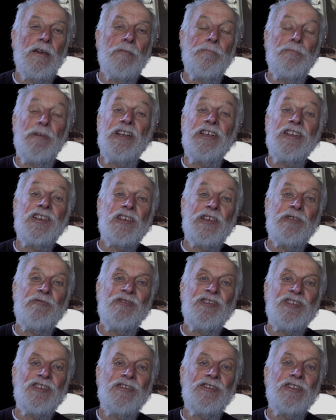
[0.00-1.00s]
Many
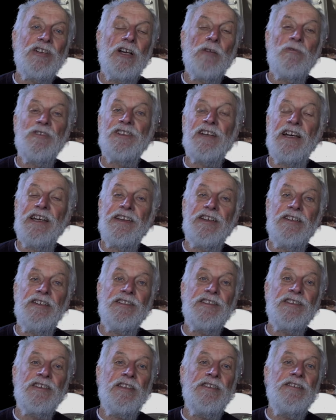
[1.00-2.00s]
sequences were taken in
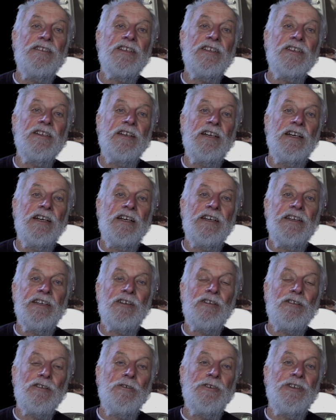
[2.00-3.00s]
Sydney,
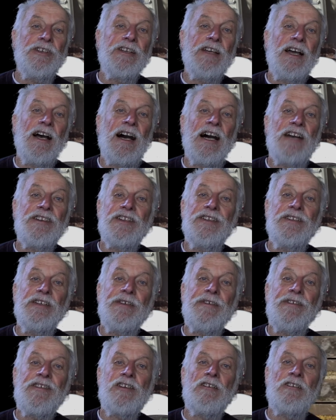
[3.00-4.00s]
including
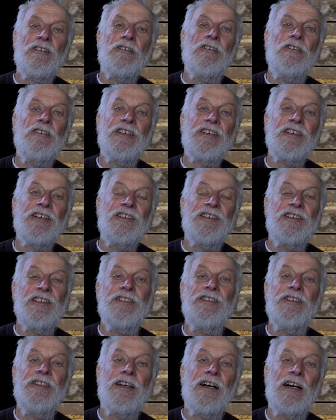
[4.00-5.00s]
underneath the iconic
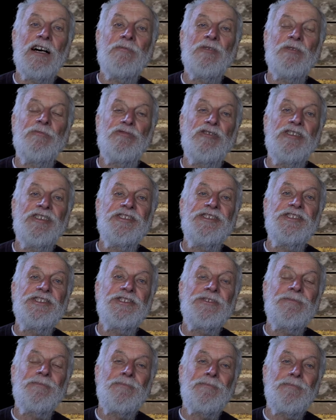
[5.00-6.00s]
Sydney Harbour Bridge.